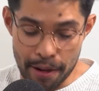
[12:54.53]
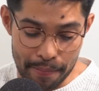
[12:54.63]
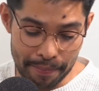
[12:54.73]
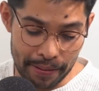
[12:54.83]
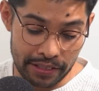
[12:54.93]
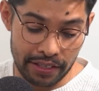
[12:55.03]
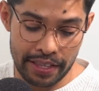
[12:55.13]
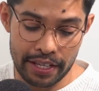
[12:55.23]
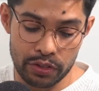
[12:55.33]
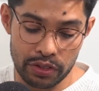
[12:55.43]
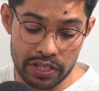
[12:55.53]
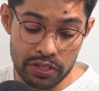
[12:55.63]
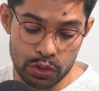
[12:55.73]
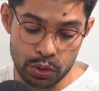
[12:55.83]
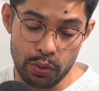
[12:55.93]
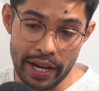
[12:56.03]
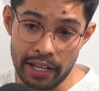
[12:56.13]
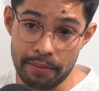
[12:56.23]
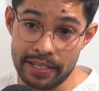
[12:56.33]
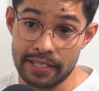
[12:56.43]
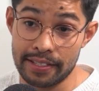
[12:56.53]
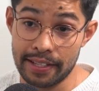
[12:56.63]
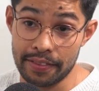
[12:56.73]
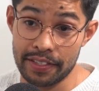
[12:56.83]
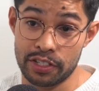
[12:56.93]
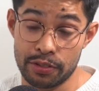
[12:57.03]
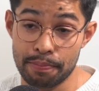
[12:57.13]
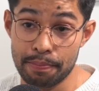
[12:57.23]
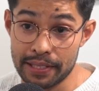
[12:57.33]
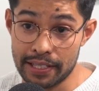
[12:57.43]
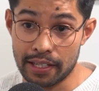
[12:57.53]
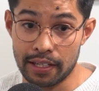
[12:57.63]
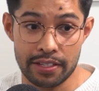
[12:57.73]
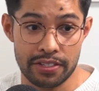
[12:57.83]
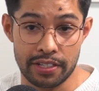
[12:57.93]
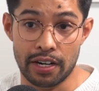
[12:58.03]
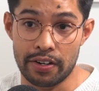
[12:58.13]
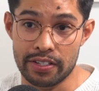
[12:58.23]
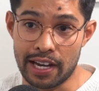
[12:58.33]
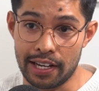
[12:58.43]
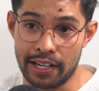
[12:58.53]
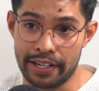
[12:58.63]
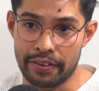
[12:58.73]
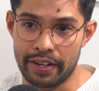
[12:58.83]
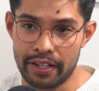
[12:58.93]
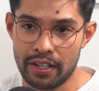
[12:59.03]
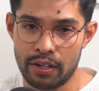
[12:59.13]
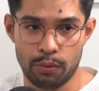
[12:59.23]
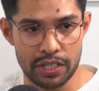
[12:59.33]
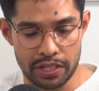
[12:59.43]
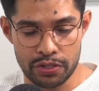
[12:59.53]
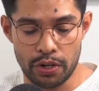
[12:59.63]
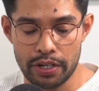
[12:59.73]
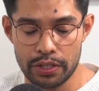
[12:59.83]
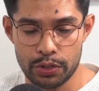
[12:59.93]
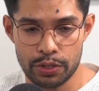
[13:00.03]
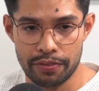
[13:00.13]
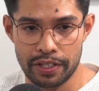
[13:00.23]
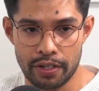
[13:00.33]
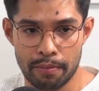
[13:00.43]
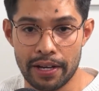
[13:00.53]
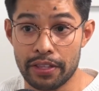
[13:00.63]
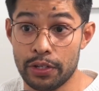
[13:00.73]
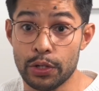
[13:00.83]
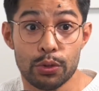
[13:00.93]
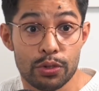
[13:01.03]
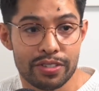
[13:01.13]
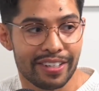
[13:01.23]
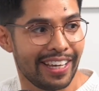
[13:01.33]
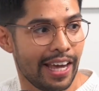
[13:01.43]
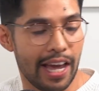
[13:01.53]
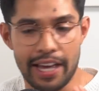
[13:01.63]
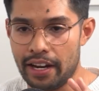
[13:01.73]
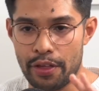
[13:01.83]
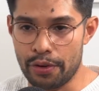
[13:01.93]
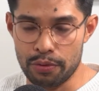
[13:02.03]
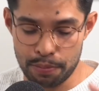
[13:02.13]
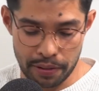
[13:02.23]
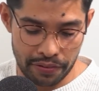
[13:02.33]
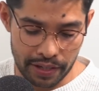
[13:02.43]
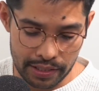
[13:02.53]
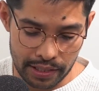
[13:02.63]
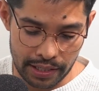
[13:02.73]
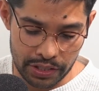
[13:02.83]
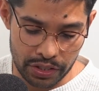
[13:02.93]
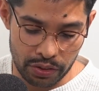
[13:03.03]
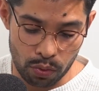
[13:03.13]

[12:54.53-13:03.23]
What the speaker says: But there's two elements that this particular scenario is highlighting, right? Which I saw on a YouTube video by the news, and I thought it was perfect articulation.